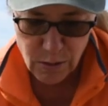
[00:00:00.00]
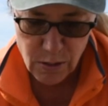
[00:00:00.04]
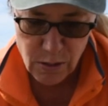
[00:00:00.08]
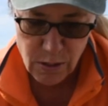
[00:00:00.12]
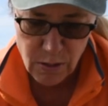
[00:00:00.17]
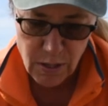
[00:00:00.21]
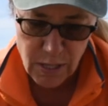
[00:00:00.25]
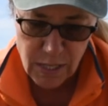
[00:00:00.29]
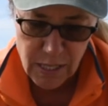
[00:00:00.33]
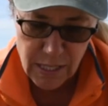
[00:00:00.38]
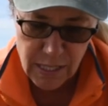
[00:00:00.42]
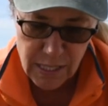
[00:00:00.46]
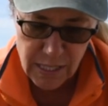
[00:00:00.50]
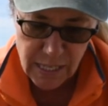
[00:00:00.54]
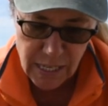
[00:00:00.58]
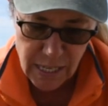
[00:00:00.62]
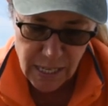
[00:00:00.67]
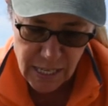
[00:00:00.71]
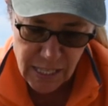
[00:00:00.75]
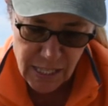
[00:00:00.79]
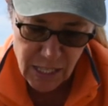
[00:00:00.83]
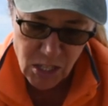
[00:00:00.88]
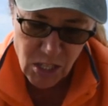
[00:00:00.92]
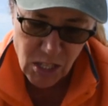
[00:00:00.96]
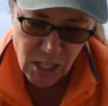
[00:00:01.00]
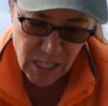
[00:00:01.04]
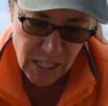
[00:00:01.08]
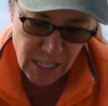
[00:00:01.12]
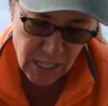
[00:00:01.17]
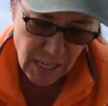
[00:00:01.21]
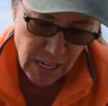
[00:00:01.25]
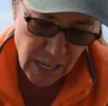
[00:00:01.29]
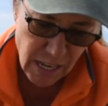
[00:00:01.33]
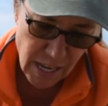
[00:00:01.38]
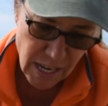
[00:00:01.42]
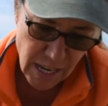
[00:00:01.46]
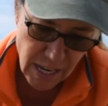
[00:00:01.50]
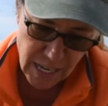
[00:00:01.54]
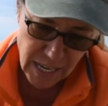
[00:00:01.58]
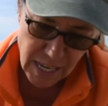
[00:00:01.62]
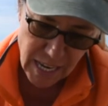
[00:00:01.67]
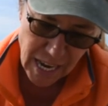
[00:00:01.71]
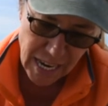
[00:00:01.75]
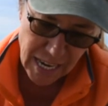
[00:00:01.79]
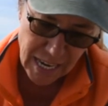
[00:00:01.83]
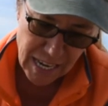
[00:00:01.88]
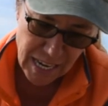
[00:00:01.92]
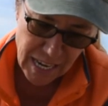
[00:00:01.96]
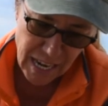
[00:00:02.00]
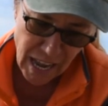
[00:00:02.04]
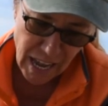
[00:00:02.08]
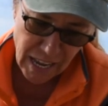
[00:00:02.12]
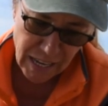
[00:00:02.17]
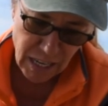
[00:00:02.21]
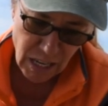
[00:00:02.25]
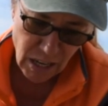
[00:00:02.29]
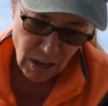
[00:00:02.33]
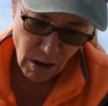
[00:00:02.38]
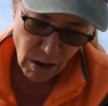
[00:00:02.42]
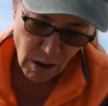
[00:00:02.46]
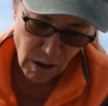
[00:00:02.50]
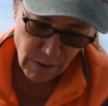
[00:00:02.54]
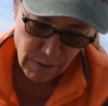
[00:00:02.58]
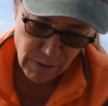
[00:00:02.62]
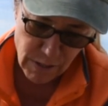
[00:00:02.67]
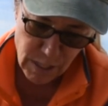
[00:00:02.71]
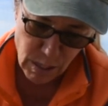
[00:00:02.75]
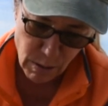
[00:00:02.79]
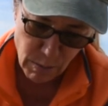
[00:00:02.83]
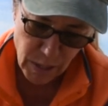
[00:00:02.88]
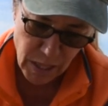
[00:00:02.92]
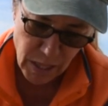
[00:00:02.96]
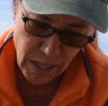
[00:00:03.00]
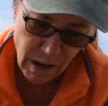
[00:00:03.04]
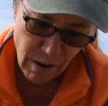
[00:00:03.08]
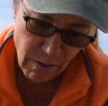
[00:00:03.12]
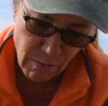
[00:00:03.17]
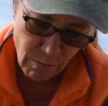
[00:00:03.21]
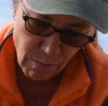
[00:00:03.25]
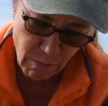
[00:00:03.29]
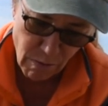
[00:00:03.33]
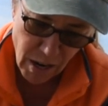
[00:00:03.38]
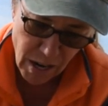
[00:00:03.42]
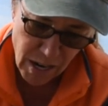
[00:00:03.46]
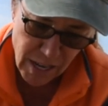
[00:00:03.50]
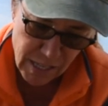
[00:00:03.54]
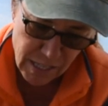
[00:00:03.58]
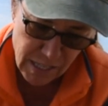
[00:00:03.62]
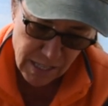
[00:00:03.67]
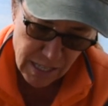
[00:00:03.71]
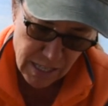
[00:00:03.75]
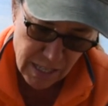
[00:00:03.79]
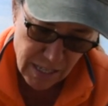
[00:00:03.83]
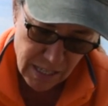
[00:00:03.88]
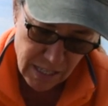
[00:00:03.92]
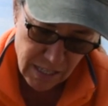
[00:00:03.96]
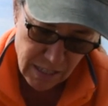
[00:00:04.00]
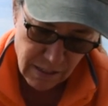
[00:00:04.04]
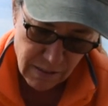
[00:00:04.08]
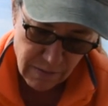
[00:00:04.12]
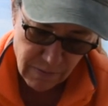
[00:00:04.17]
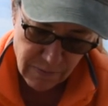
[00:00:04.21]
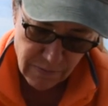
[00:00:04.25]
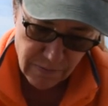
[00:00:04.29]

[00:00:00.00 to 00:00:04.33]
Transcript: so you can see. It's just kind of knocking off some of that rust.